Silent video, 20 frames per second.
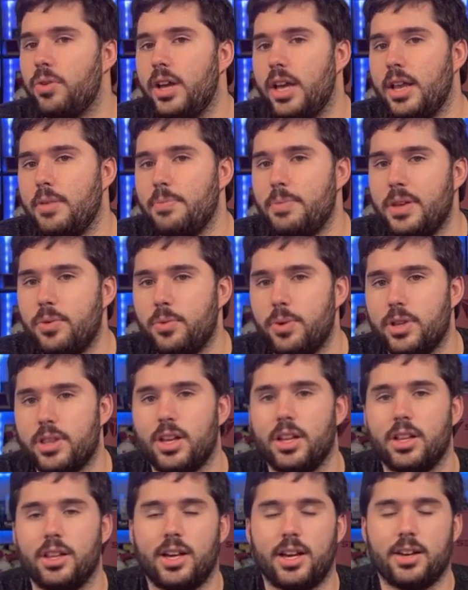and be with
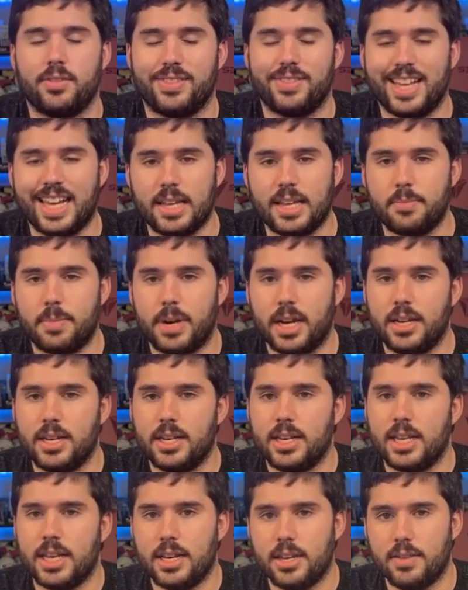a lot of
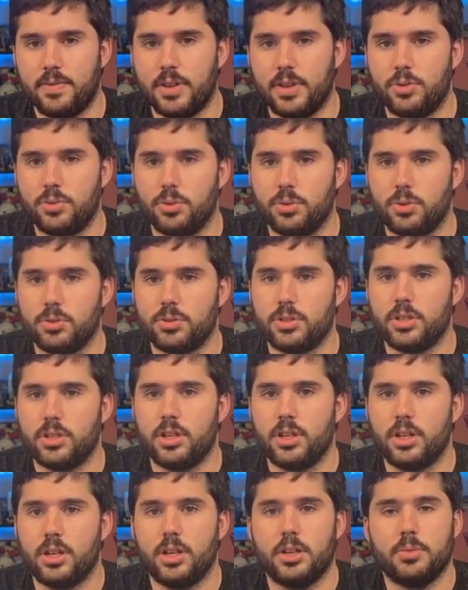like-minded individuals,
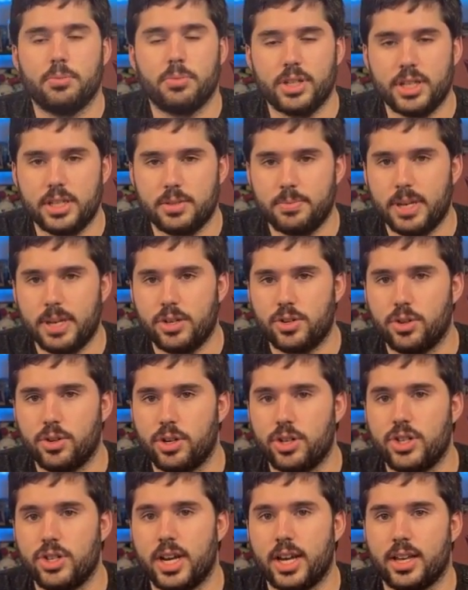please make sure
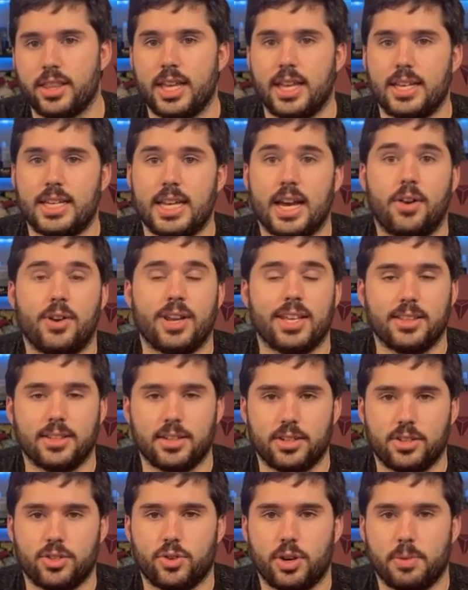to check that down in the
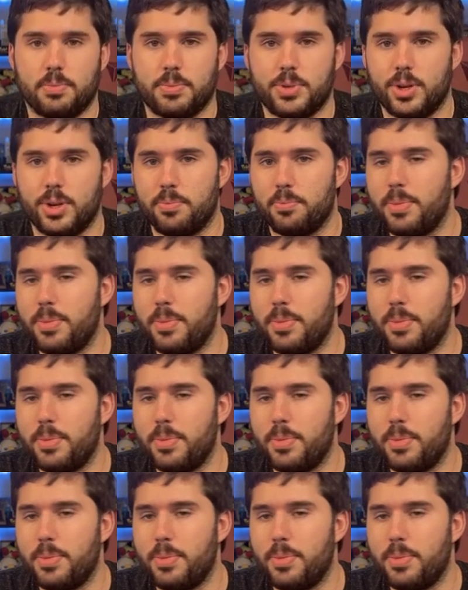description.